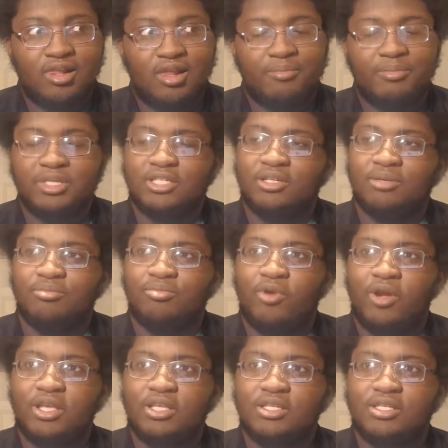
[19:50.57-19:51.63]
Mr.
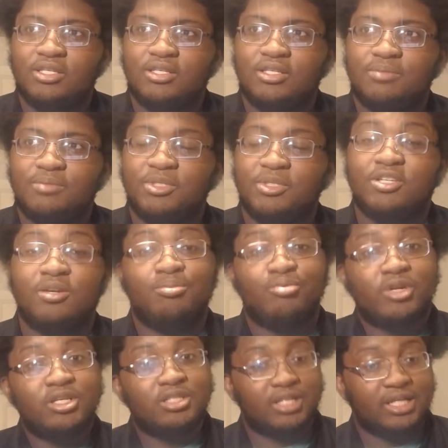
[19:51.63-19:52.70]
Compress
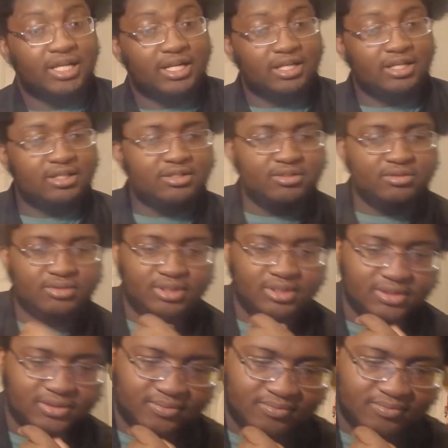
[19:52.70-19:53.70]
to get out of here too. Huh?